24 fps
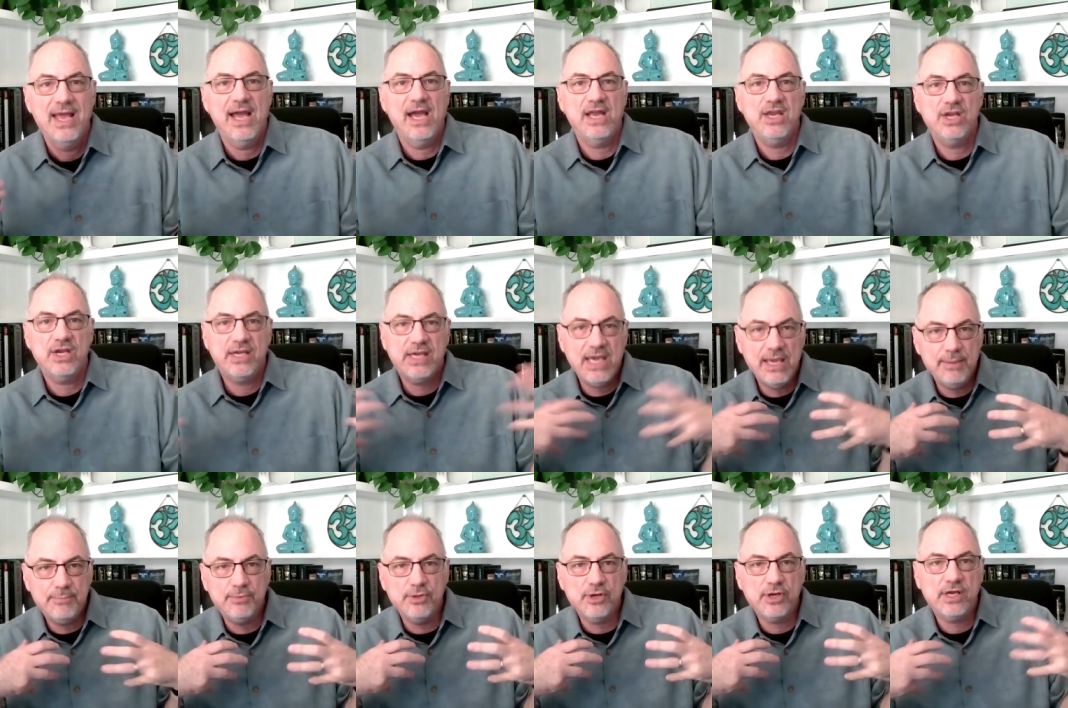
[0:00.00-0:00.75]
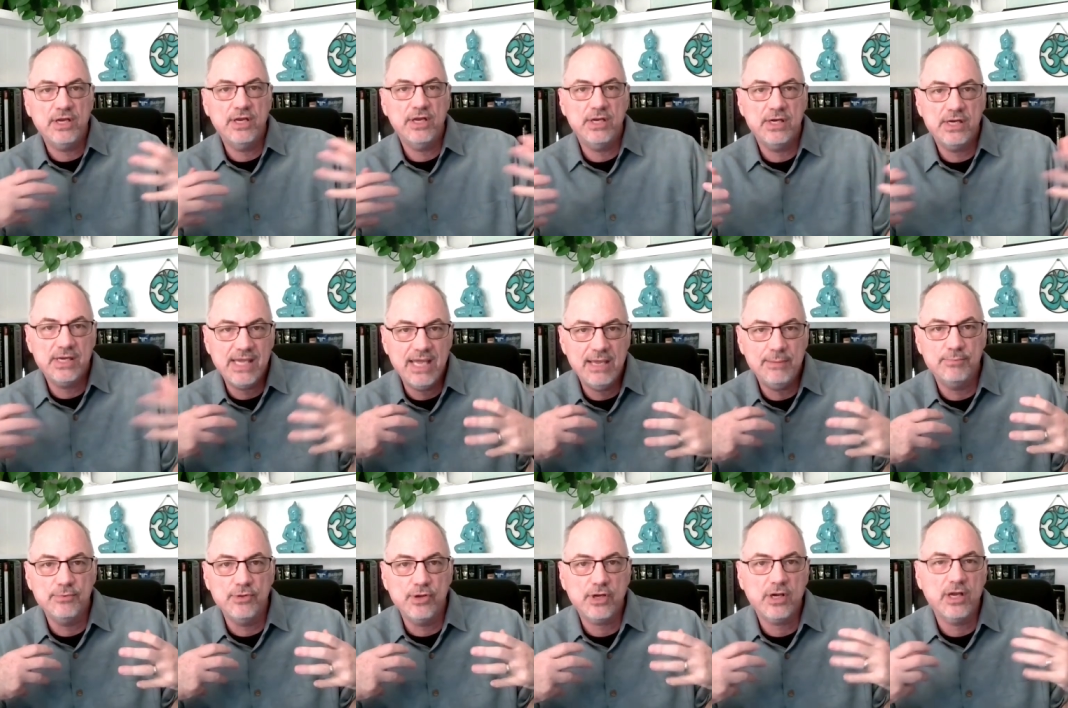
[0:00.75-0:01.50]
and you keep looking and you
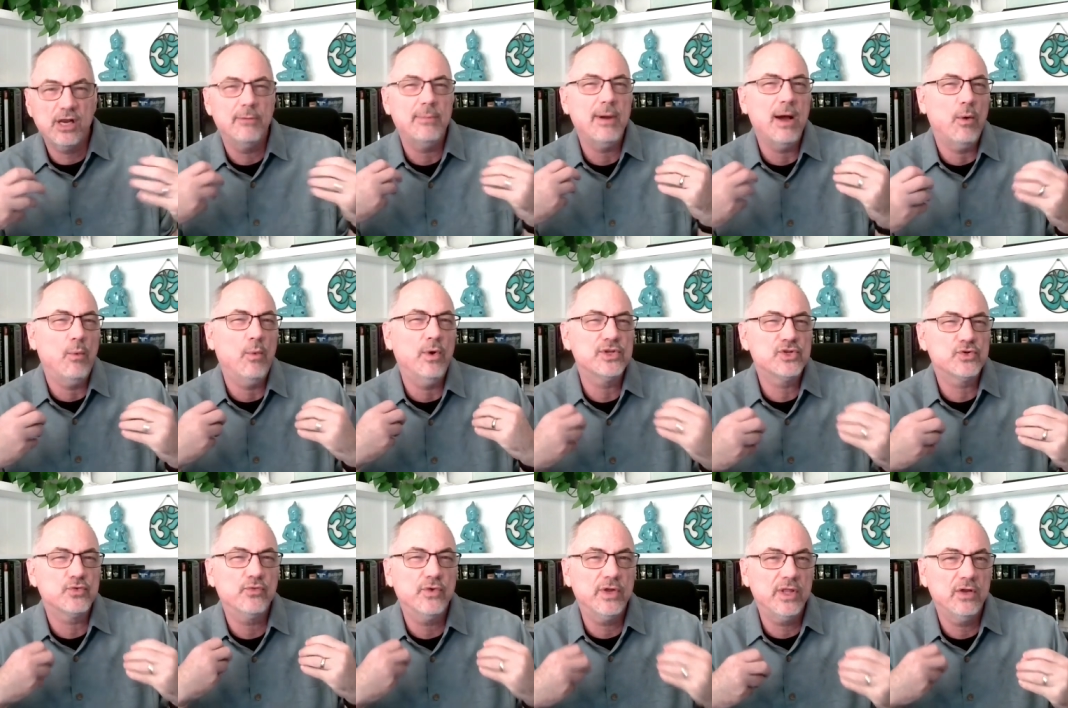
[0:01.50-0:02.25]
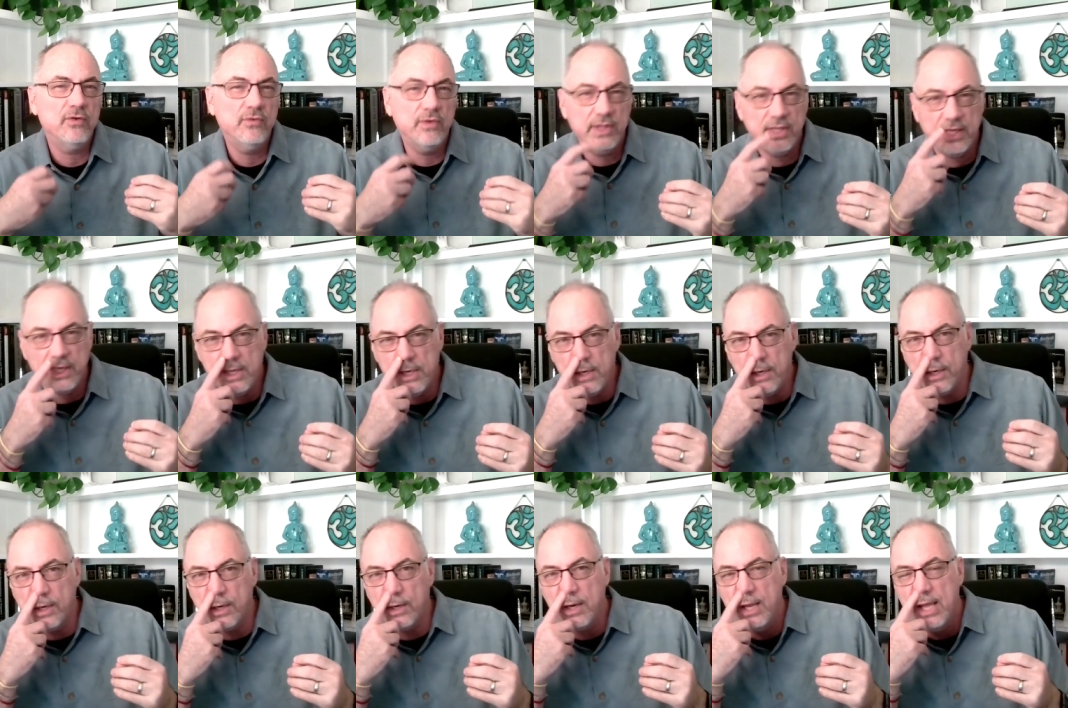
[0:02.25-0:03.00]
keep looking about what's really really
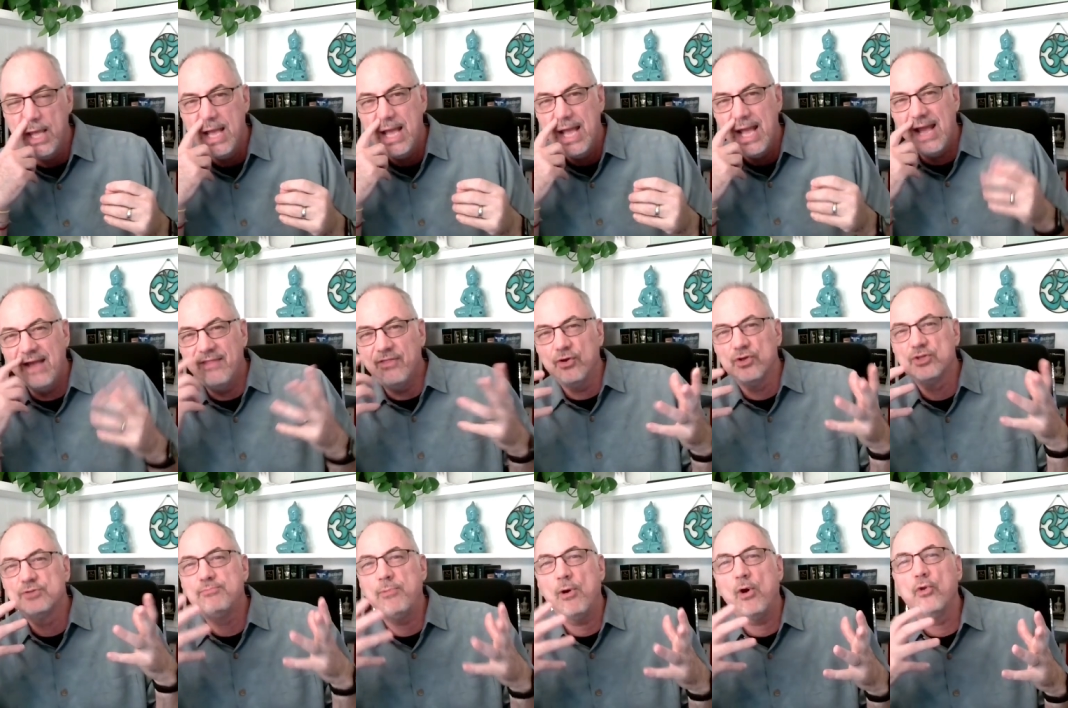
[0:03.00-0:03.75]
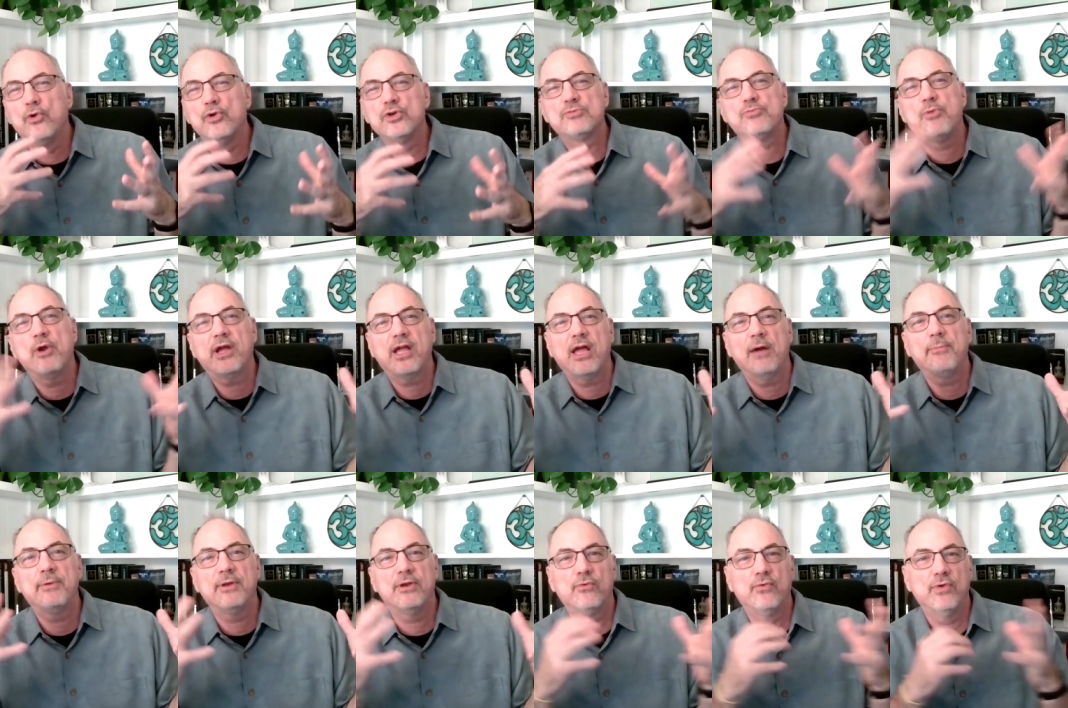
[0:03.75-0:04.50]
here and those boulders break
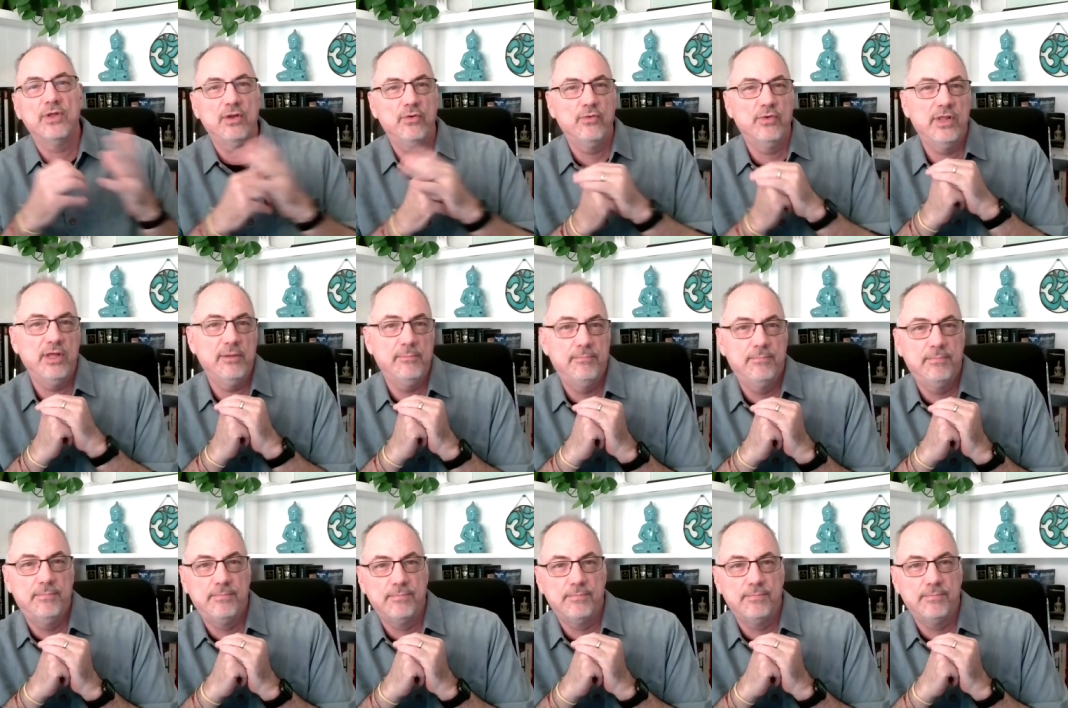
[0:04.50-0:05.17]
up into really really